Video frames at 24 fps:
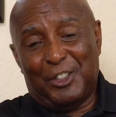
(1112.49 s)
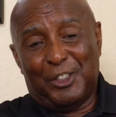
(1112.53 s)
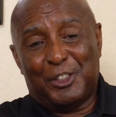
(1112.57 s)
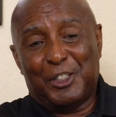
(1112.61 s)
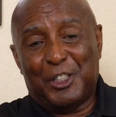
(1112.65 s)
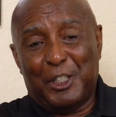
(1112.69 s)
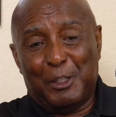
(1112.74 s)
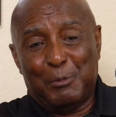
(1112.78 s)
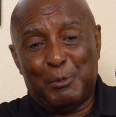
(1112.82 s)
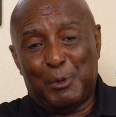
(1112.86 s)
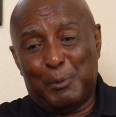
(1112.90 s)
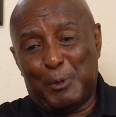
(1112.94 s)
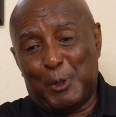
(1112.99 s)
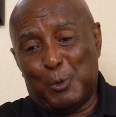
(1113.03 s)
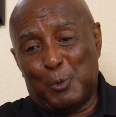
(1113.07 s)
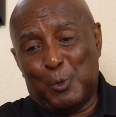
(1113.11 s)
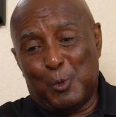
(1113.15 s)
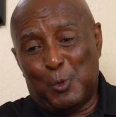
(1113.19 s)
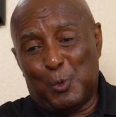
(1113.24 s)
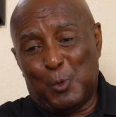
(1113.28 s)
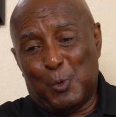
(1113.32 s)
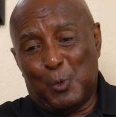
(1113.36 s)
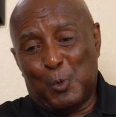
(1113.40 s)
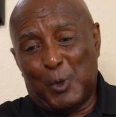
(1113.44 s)
just seems to be
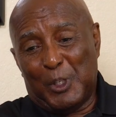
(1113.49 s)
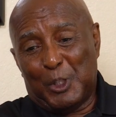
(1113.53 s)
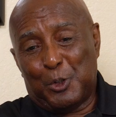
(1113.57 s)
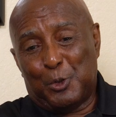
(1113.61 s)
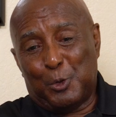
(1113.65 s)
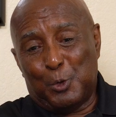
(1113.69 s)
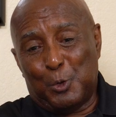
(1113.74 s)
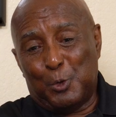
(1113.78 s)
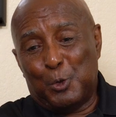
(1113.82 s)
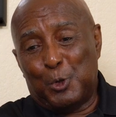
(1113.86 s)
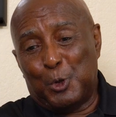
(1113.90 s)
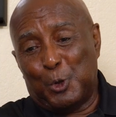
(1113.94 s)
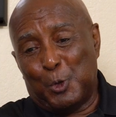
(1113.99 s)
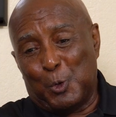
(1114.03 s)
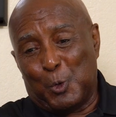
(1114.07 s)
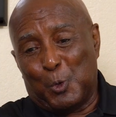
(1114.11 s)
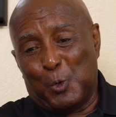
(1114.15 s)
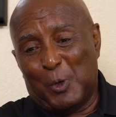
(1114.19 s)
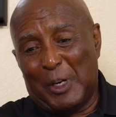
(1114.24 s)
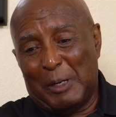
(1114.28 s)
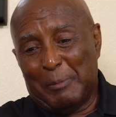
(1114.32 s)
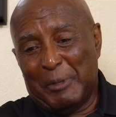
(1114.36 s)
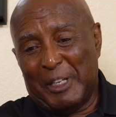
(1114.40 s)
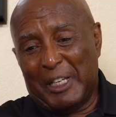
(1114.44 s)
what you
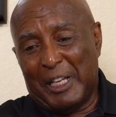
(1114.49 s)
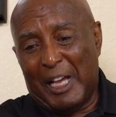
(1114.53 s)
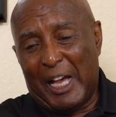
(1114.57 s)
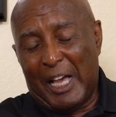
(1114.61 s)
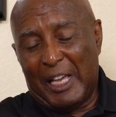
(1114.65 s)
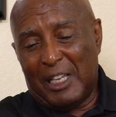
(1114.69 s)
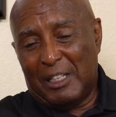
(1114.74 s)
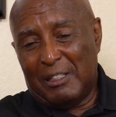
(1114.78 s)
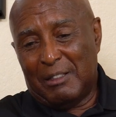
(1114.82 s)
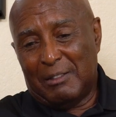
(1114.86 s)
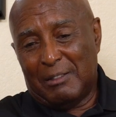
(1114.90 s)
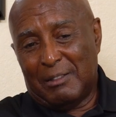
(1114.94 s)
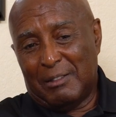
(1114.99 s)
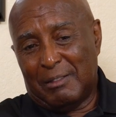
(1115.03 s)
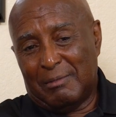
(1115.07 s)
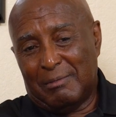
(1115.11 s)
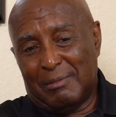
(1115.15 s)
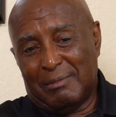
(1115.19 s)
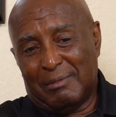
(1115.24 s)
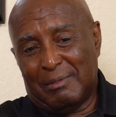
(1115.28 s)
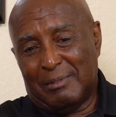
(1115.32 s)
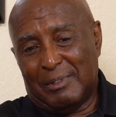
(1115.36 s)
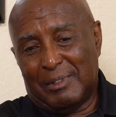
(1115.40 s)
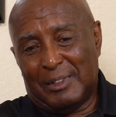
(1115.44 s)
do. I mean,
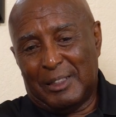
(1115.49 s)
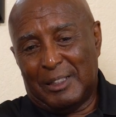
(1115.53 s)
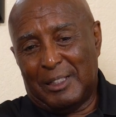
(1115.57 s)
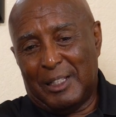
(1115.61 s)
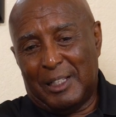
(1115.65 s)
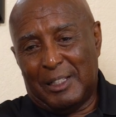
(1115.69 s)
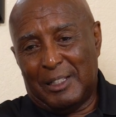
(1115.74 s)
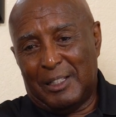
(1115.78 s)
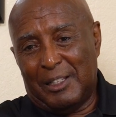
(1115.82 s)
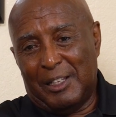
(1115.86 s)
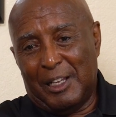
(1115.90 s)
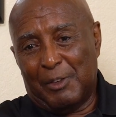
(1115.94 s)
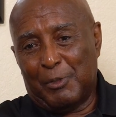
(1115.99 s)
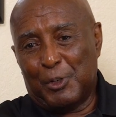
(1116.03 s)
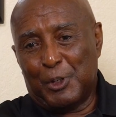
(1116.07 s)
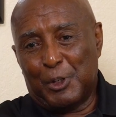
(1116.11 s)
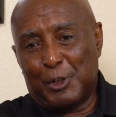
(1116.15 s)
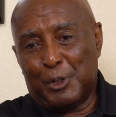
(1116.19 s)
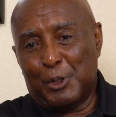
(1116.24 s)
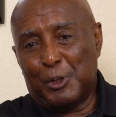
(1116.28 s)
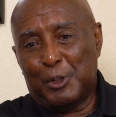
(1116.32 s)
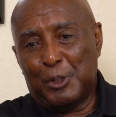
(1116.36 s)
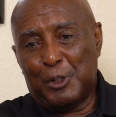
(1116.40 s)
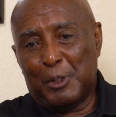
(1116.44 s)
it never
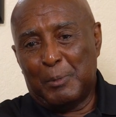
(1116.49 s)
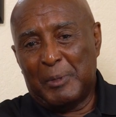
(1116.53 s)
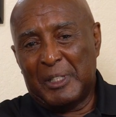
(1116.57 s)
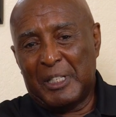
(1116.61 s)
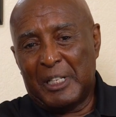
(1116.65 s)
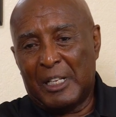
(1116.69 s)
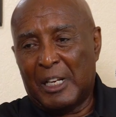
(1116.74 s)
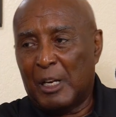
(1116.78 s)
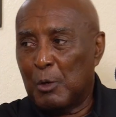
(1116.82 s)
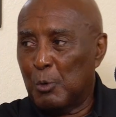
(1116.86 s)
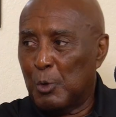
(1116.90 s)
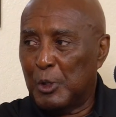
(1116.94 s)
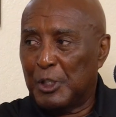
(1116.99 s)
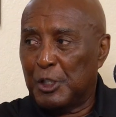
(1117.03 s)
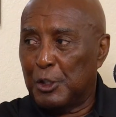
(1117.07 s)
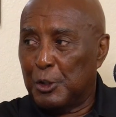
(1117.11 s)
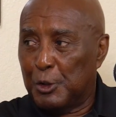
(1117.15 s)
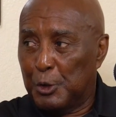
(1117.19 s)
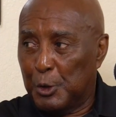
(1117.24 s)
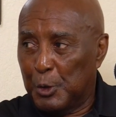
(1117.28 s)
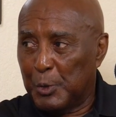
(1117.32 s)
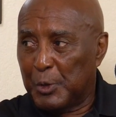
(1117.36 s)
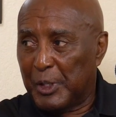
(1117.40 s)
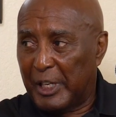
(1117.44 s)
occurred to me that I wouldn't
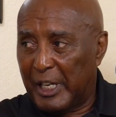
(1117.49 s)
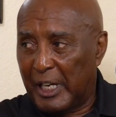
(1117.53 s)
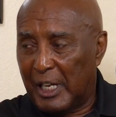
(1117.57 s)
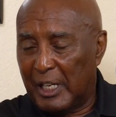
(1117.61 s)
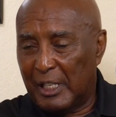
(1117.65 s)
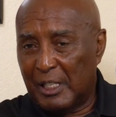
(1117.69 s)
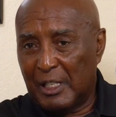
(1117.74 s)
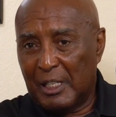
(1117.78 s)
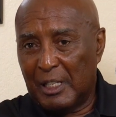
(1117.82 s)
do that.